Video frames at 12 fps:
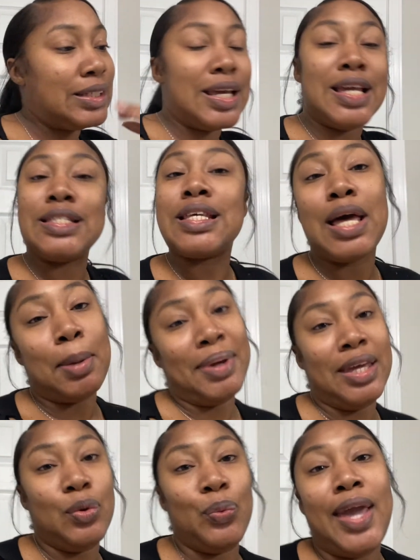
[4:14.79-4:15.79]
it's
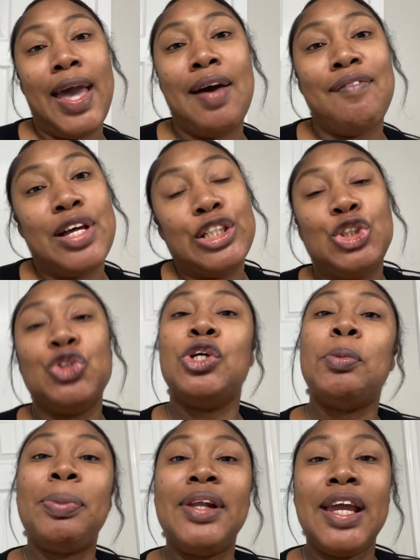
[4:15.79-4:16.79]
coming. We have a
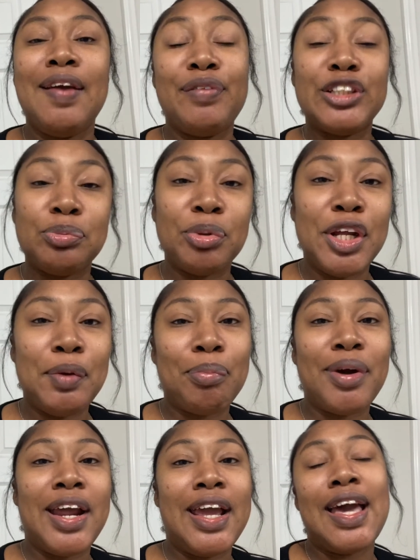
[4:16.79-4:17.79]
trip planned for spring
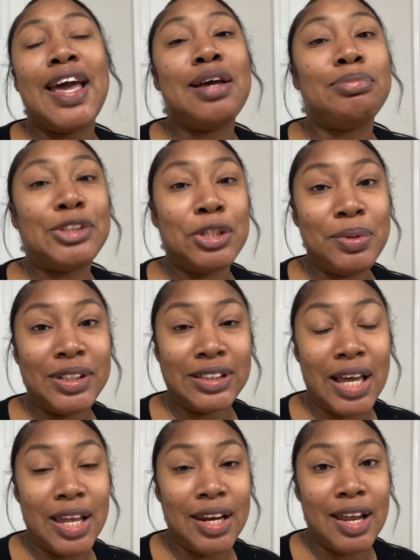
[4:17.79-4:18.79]
break. I am so
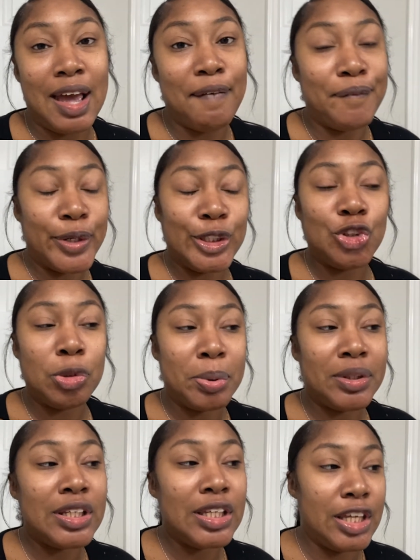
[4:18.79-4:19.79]
excited. Our first trip
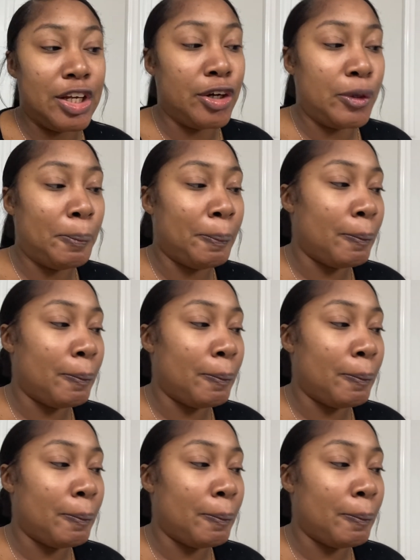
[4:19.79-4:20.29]
of the year.